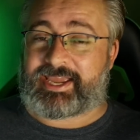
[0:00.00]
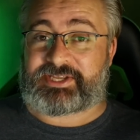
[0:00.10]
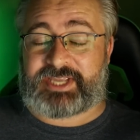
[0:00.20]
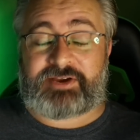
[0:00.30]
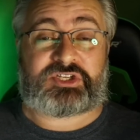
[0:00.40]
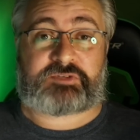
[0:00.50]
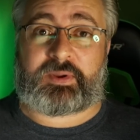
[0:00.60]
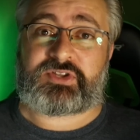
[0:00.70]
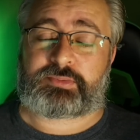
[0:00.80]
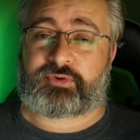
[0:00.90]
It is
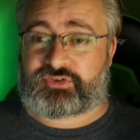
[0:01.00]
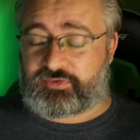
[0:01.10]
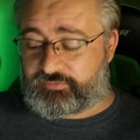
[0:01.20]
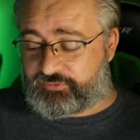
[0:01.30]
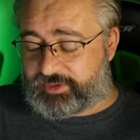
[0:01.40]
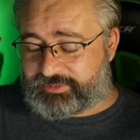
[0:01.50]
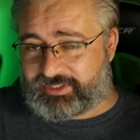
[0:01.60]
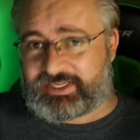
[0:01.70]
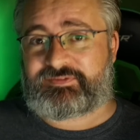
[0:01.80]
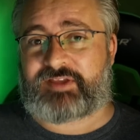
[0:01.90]
irresponsible for them to
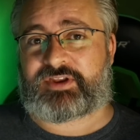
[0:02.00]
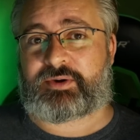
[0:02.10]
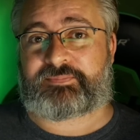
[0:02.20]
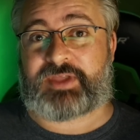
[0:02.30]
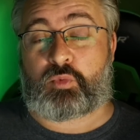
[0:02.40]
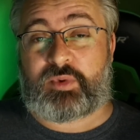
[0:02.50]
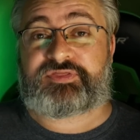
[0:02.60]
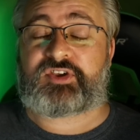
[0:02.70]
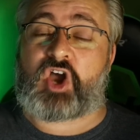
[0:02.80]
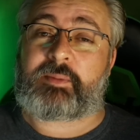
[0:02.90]
leave that video up there
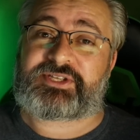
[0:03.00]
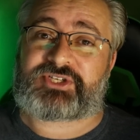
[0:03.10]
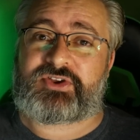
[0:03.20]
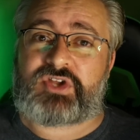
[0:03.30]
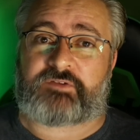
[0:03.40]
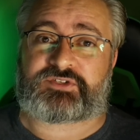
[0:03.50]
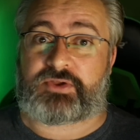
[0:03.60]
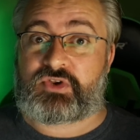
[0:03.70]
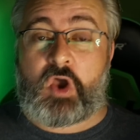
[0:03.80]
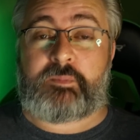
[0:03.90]
with the comments turned off
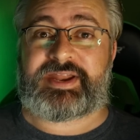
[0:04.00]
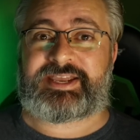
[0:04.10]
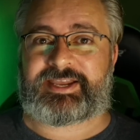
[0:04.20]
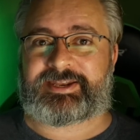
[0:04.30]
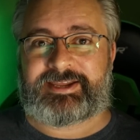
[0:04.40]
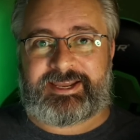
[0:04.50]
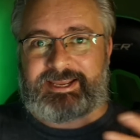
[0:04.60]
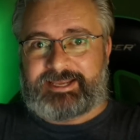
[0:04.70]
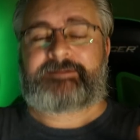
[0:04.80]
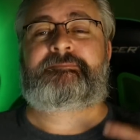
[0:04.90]
so nobody can
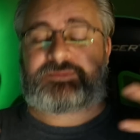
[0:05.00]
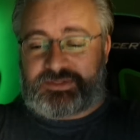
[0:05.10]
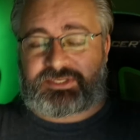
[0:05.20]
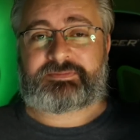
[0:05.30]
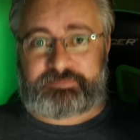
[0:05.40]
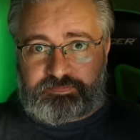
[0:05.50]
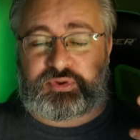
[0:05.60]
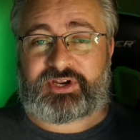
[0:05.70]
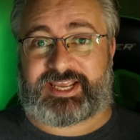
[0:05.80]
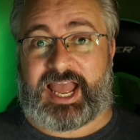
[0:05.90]

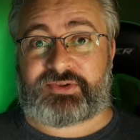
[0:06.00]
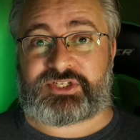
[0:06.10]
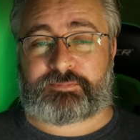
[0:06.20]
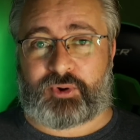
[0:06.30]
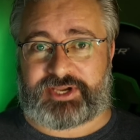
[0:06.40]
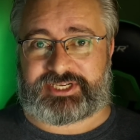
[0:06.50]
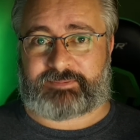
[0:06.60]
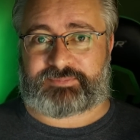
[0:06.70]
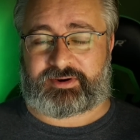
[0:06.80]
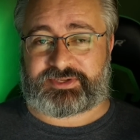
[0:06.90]
put a counterpoint
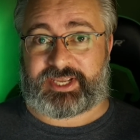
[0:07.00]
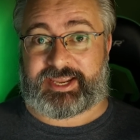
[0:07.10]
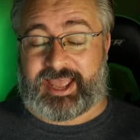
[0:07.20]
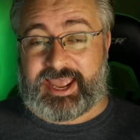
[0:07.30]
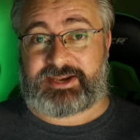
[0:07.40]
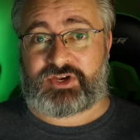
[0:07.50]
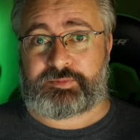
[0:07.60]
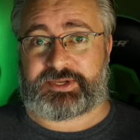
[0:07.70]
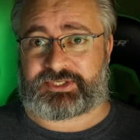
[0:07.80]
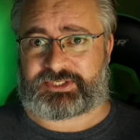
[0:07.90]
up there and say, hey,
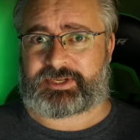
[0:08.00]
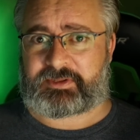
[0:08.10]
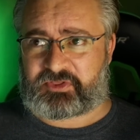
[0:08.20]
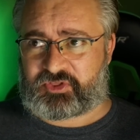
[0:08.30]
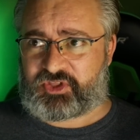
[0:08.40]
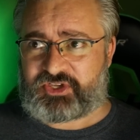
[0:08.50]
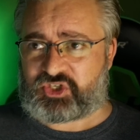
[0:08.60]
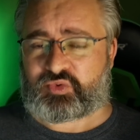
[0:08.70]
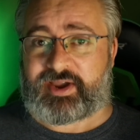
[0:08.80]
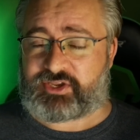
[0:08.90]
newbies, this
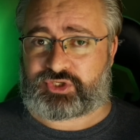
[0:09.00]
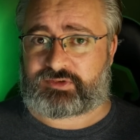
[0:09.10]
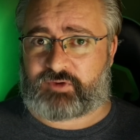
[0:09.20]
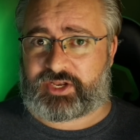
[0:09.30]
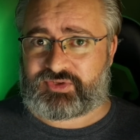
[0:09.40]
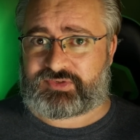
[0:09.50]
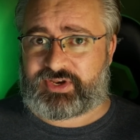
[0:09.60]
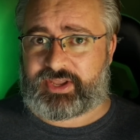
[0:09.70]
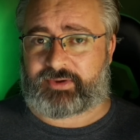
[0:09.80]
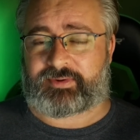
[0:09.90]
is why you shouldn't follow this
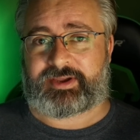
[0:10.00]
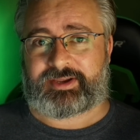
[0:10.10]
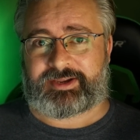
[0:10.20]
video